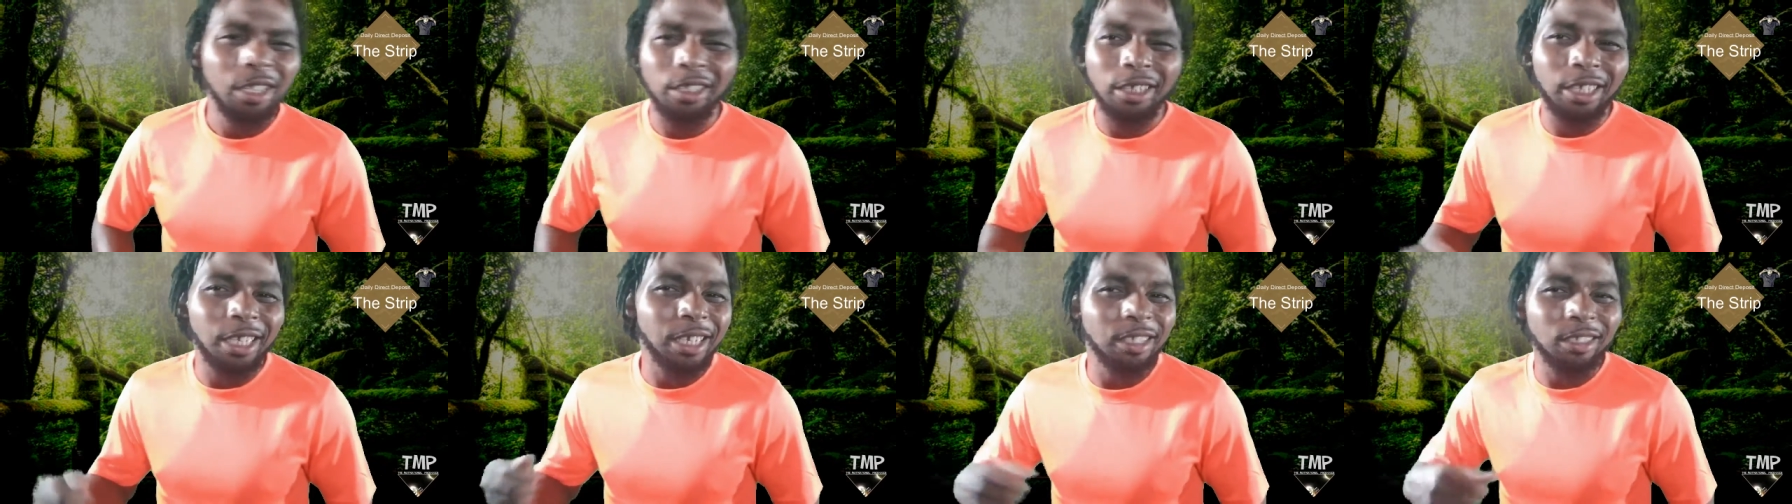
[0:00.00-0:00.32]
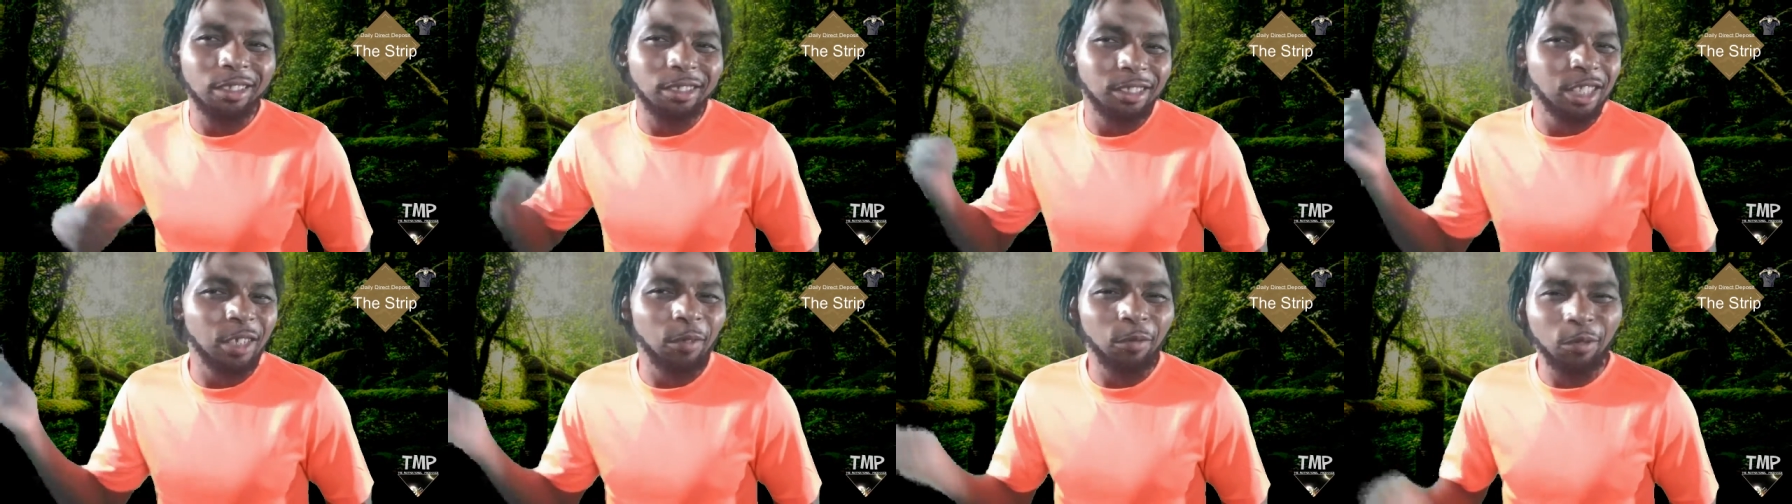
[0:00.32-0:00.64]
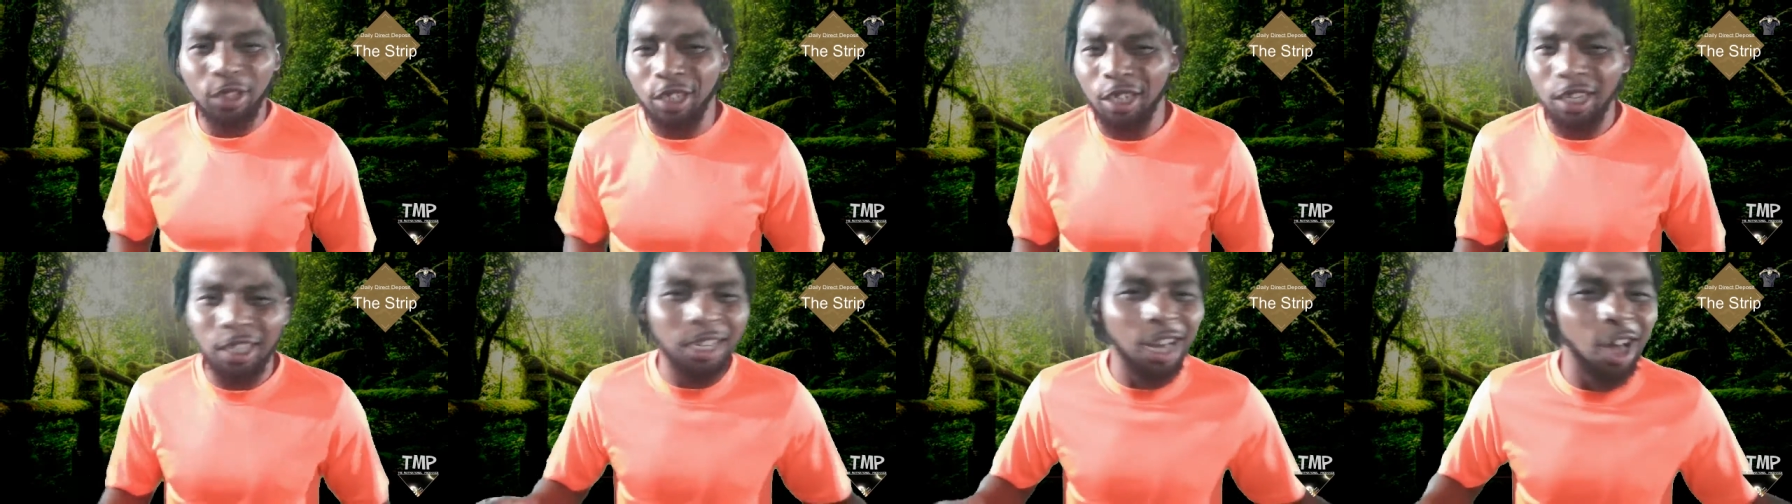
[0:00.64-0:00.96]
getting stuff
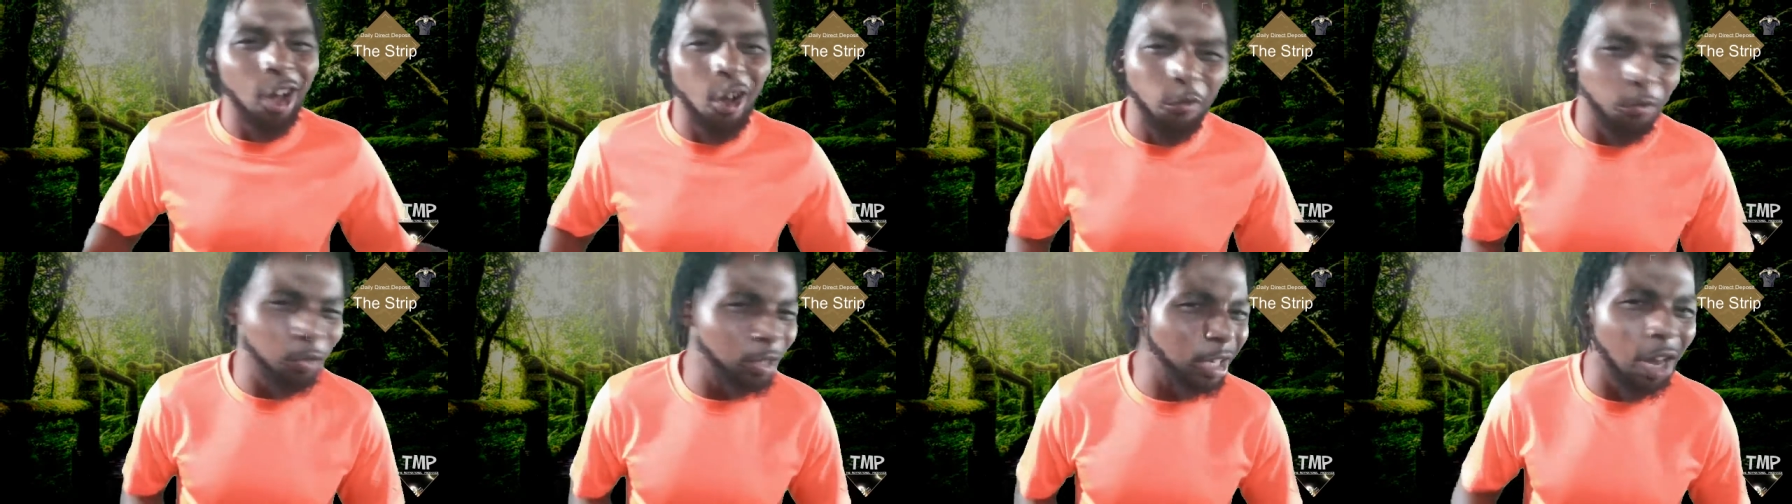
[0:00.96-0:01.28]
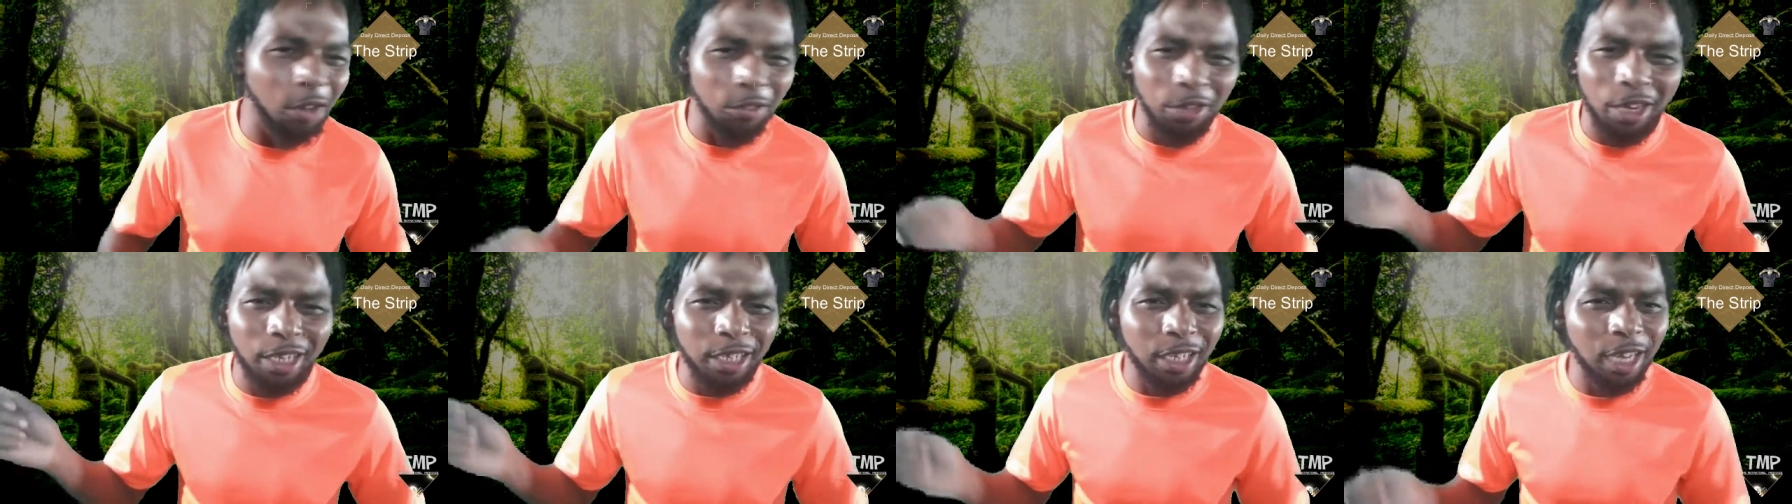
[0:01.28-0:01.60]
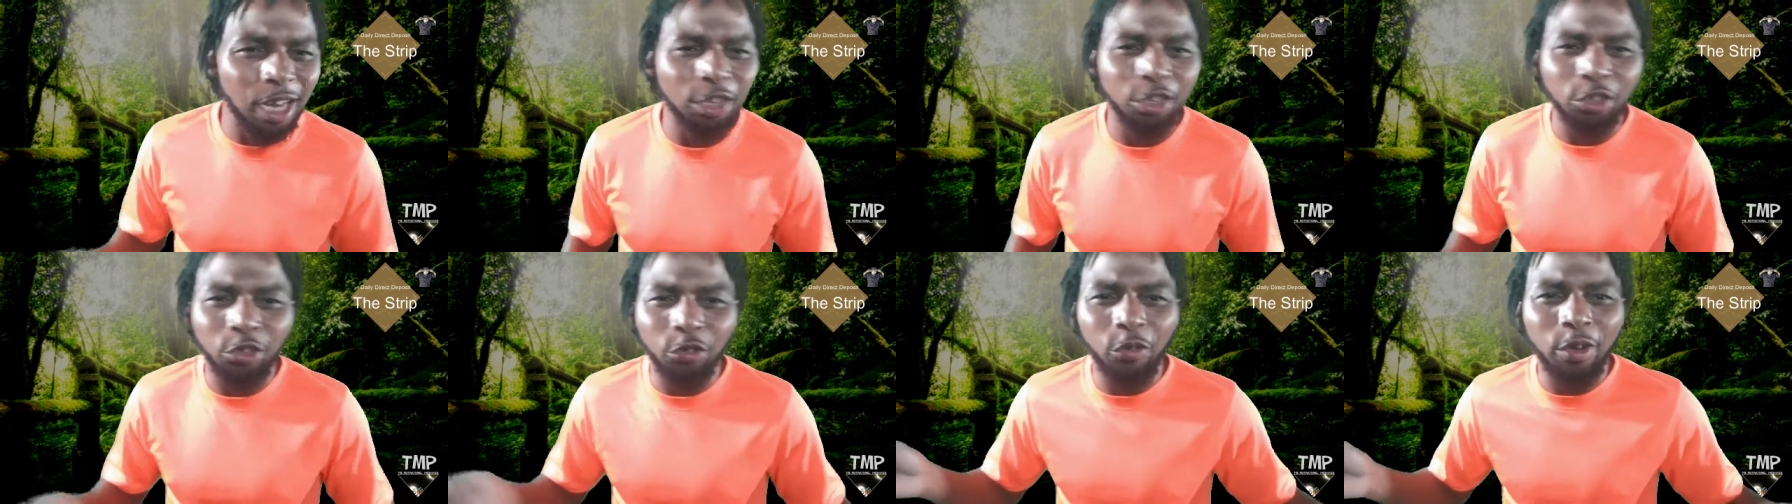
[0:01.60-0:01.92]
cut off and all that
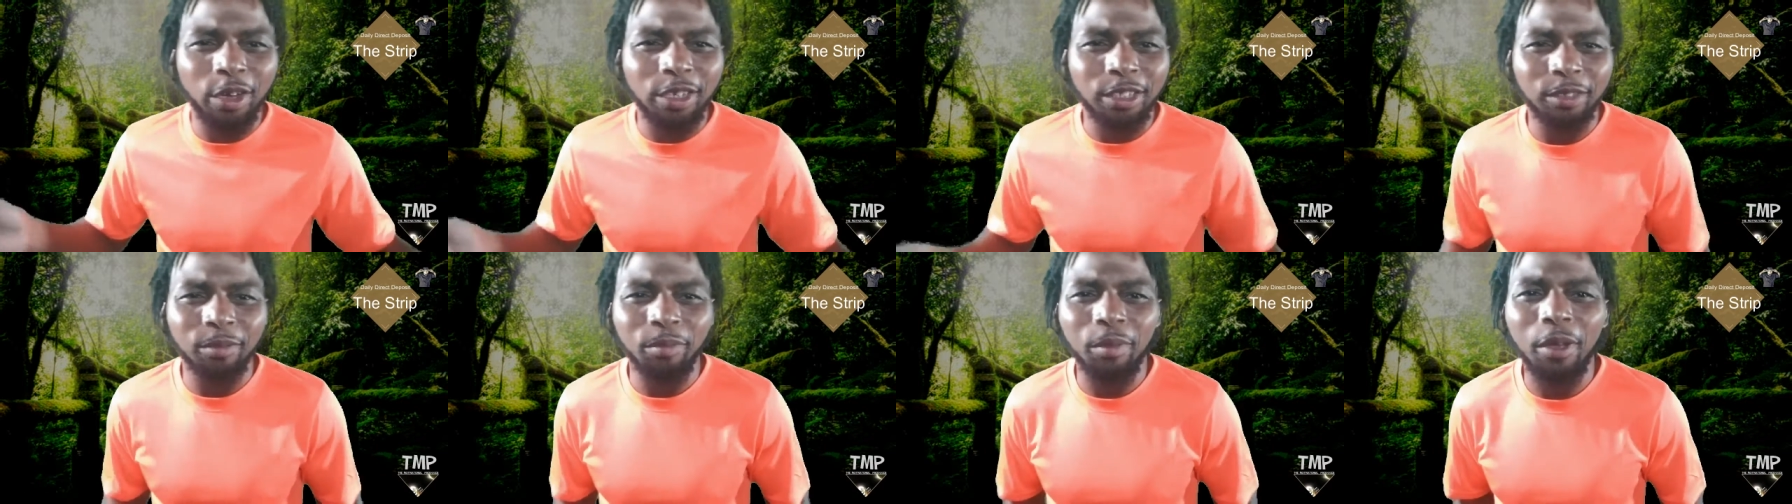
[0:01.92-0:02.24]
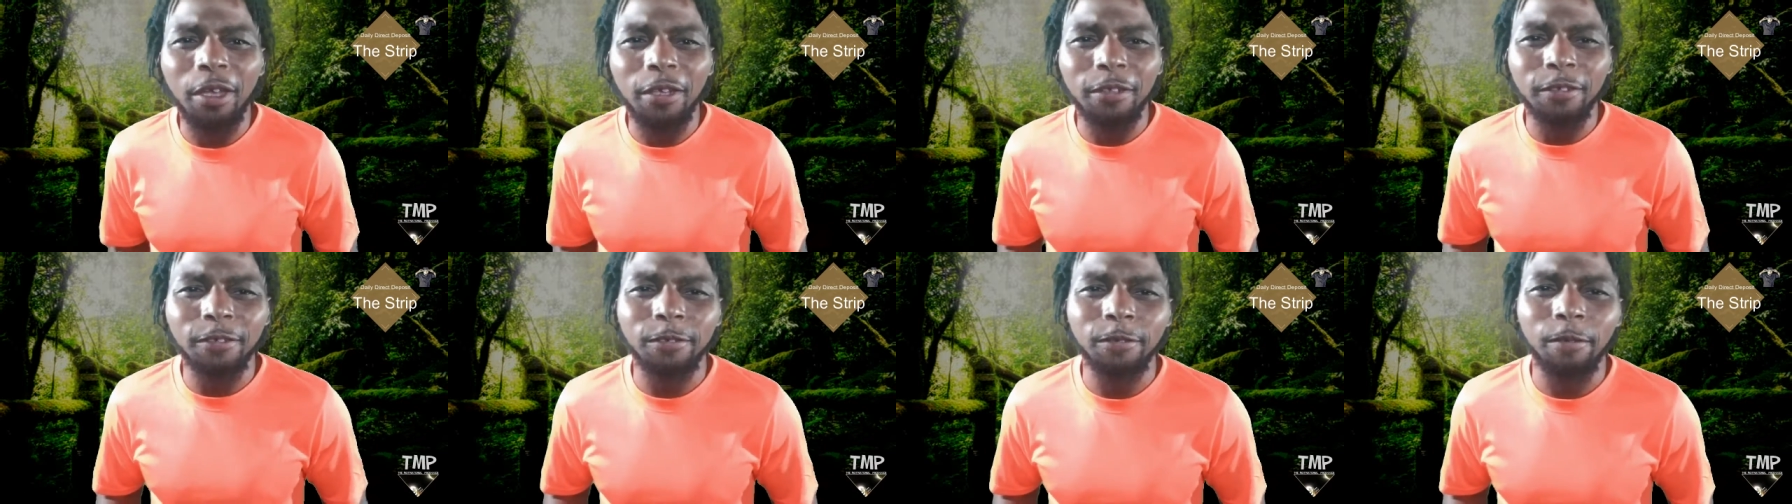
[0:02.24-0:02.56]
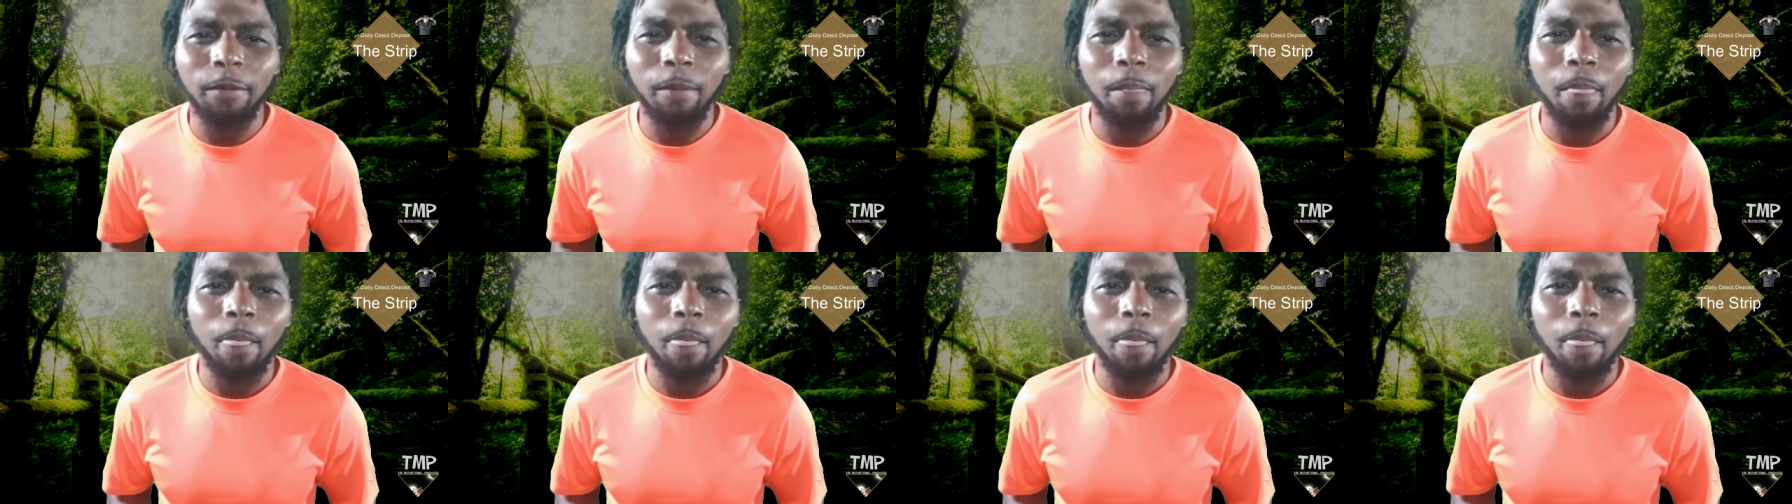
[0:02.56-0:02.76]
kind of crazy mess,